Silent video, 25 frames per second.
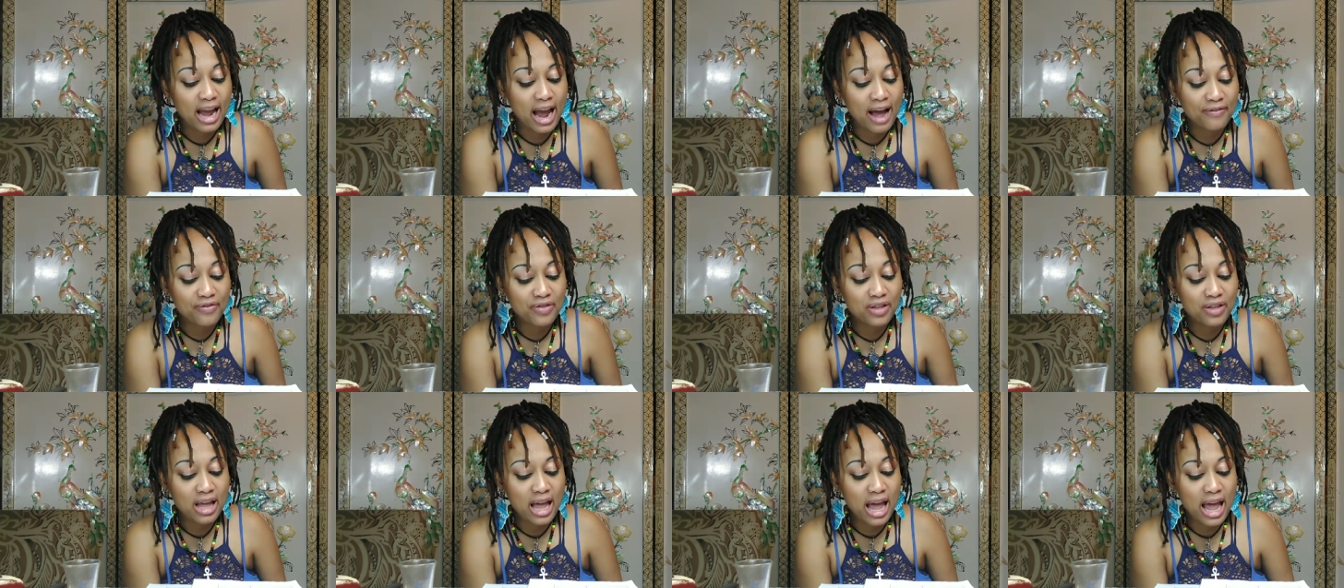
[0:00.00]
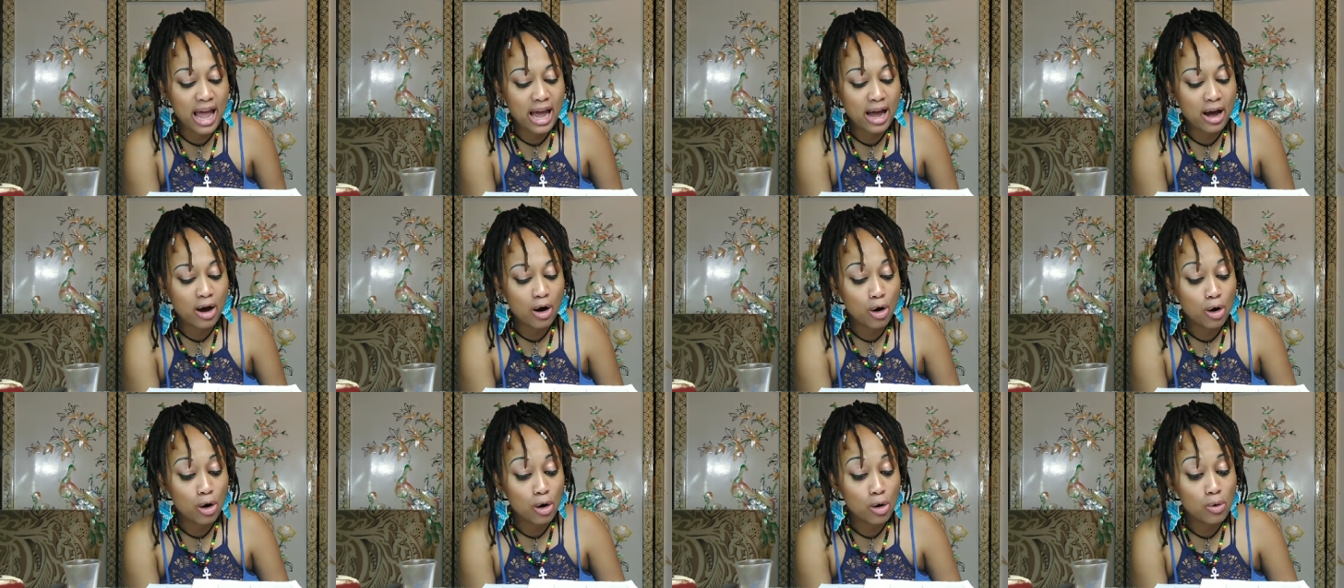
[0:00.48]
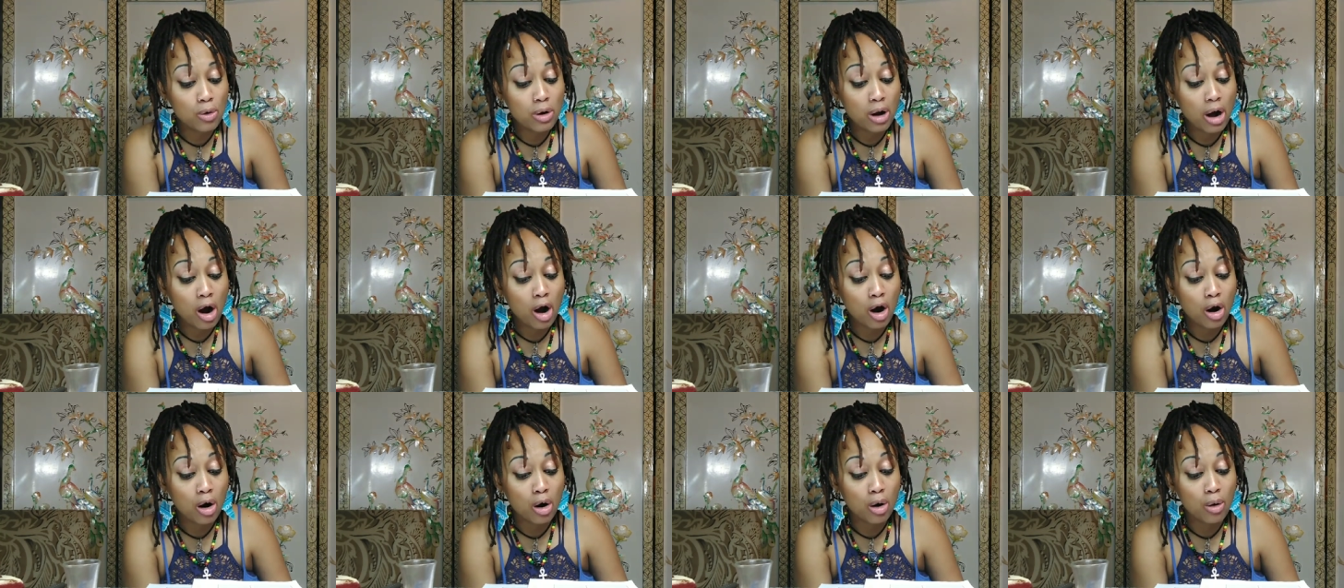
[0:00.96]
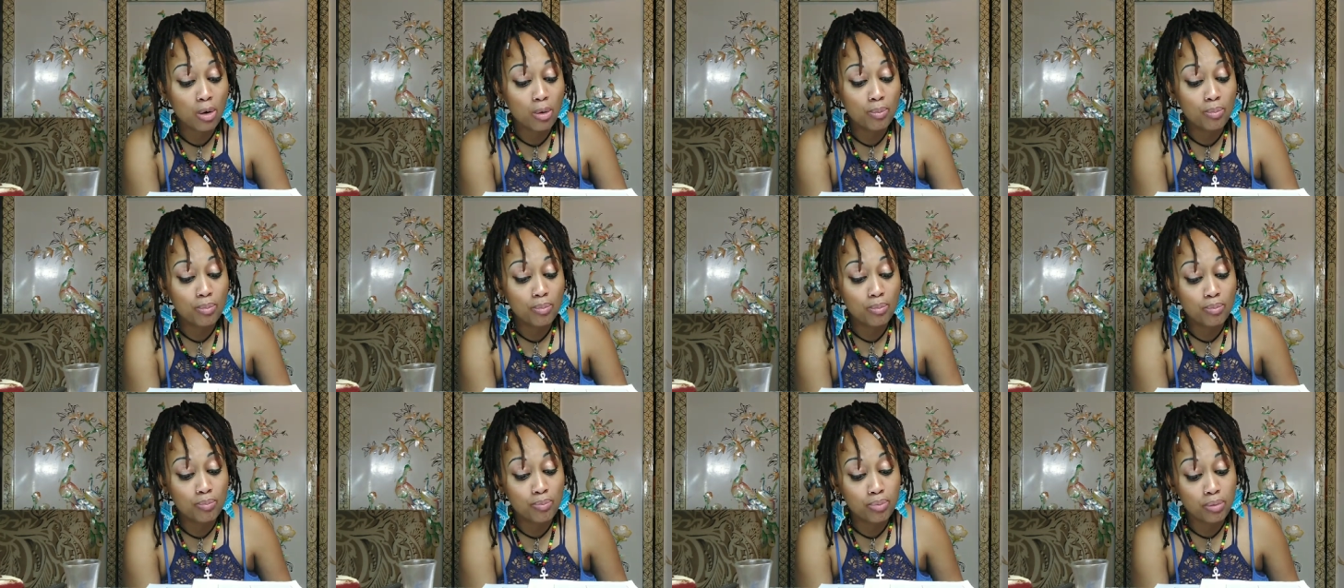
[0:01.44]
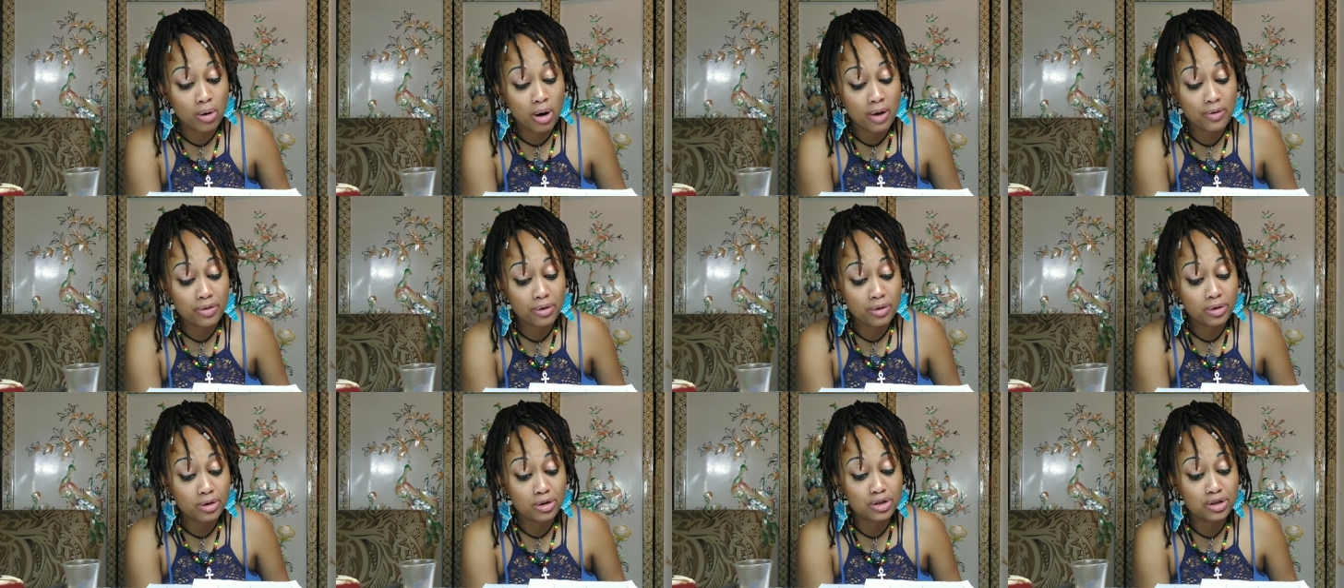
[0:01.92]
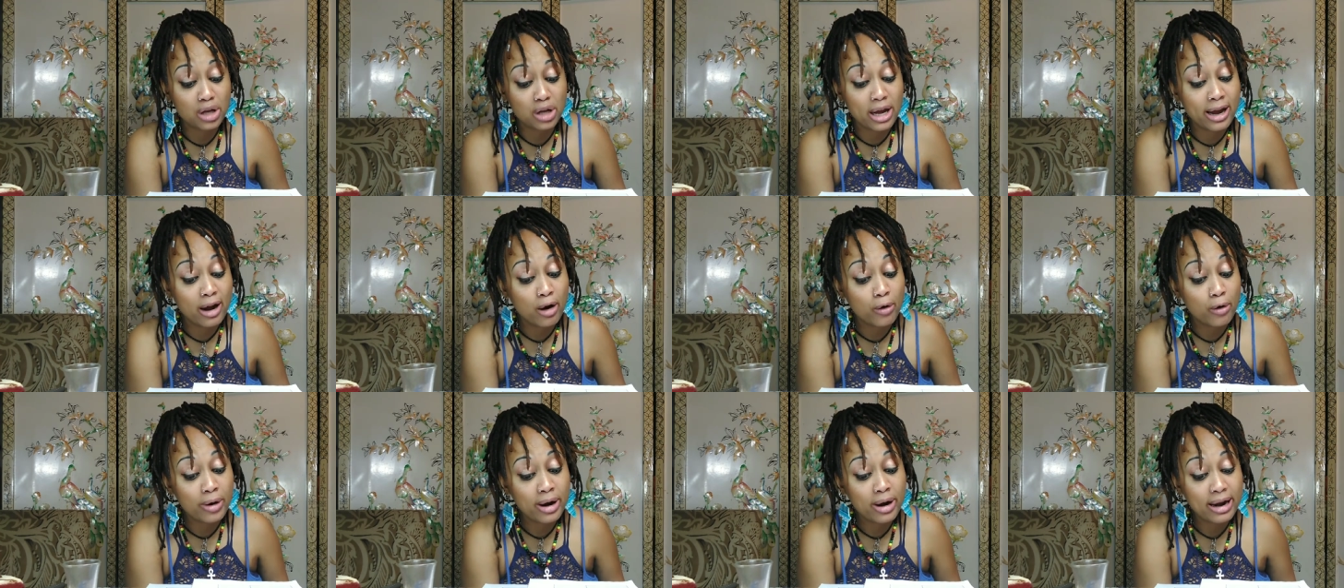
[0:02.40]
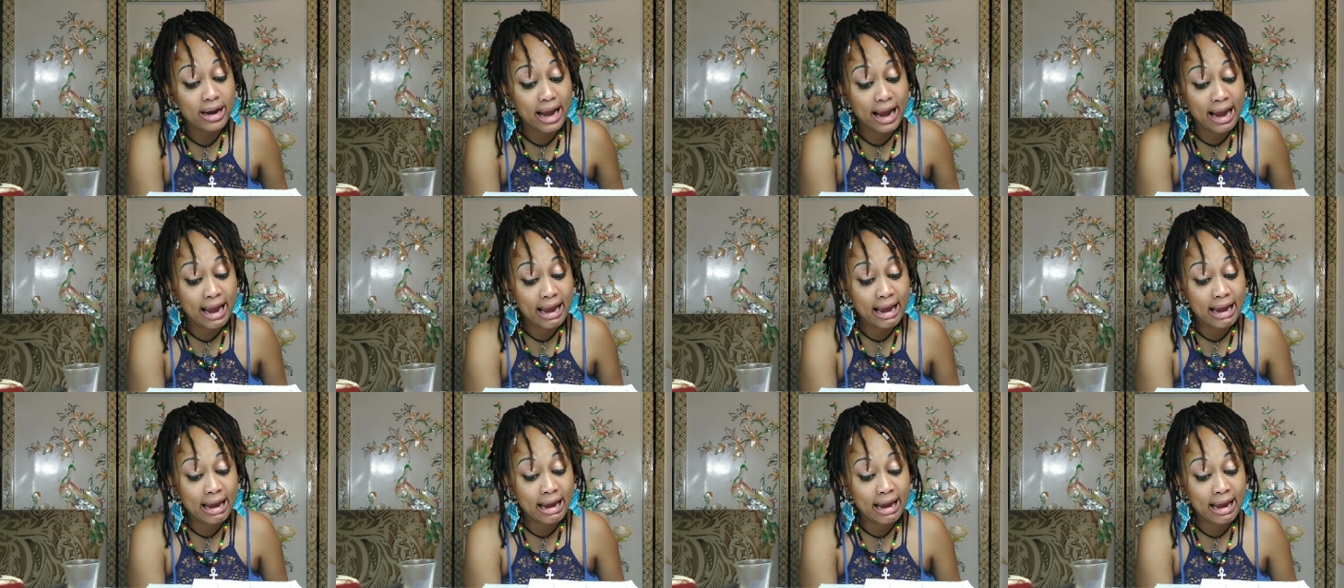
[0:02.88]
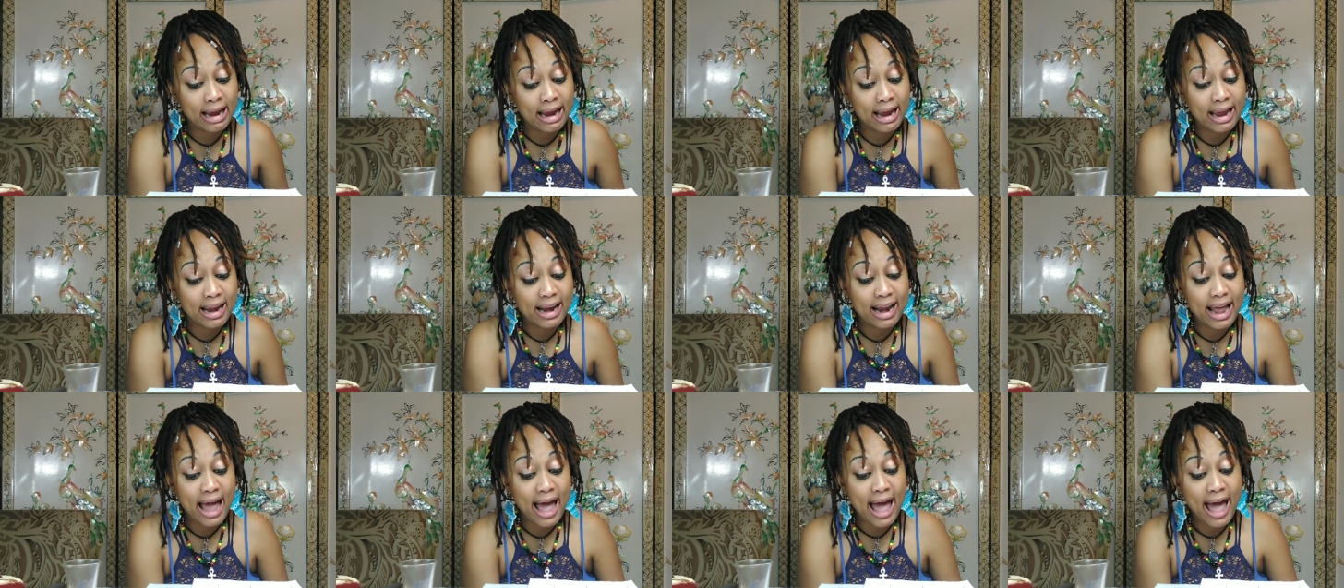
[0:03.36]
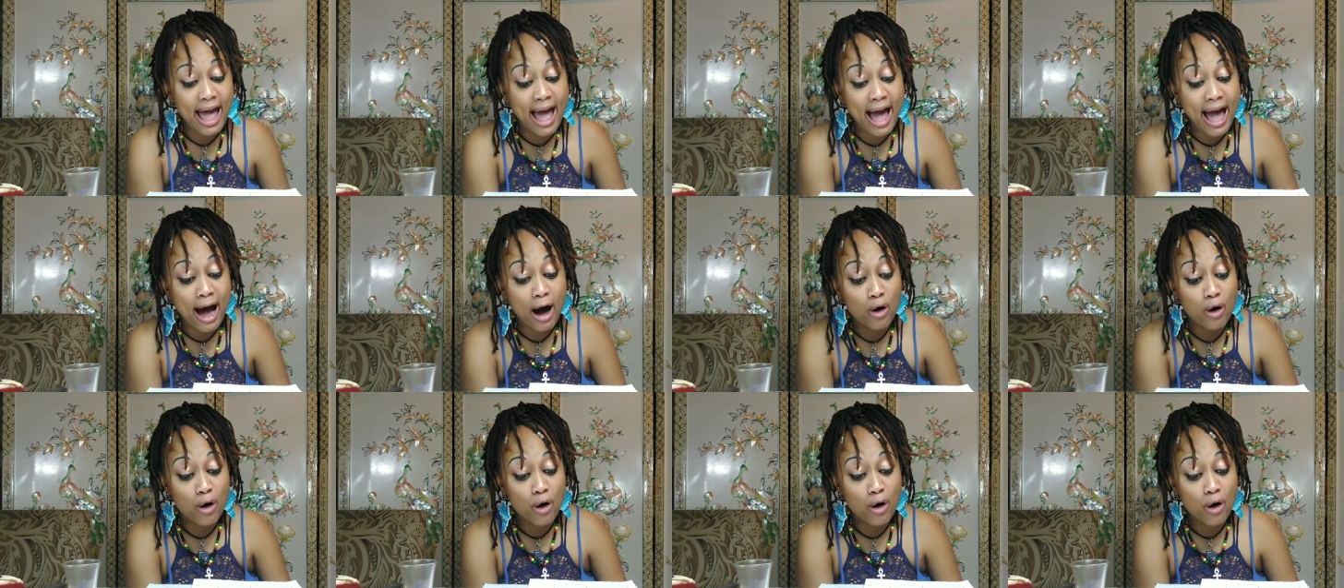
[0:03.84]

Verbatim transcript: Kathy L., her brothers Eric and